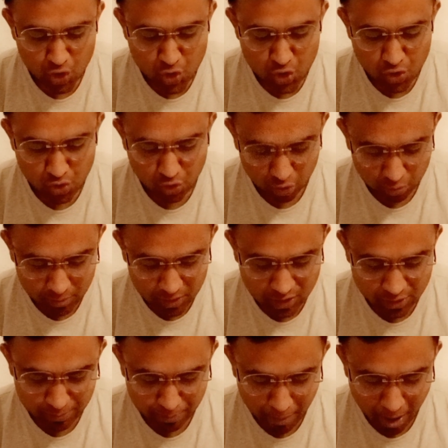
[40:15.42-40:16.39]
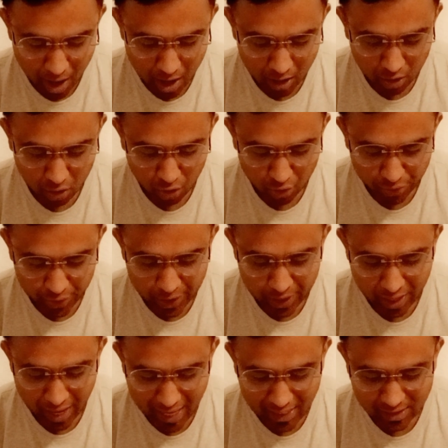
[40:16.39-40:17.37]
You must park on the
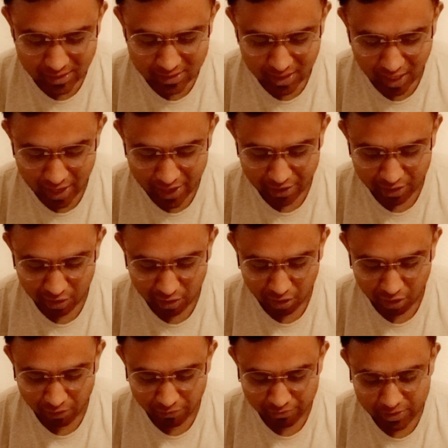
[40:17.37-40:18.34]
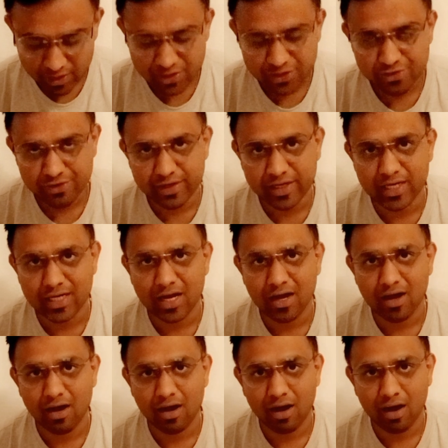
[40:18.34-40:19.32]
right side of the street
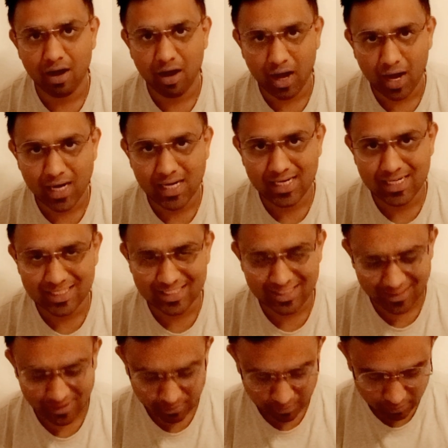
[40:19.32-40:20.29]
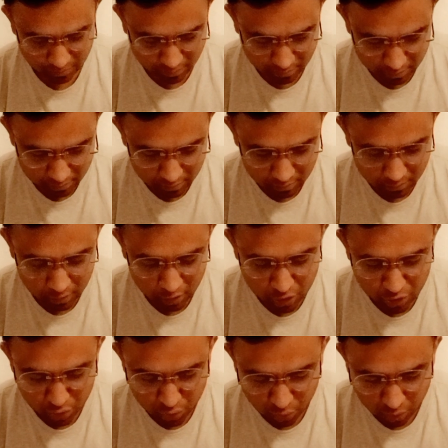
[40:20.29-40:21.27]
unless
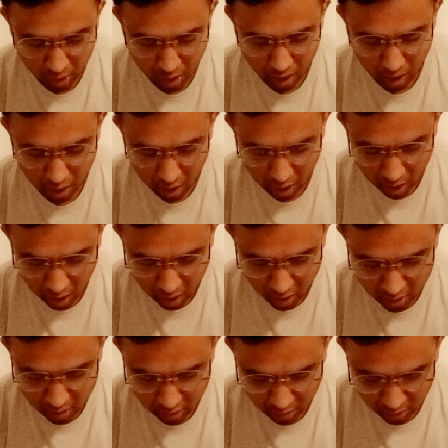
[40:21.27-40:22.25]
you are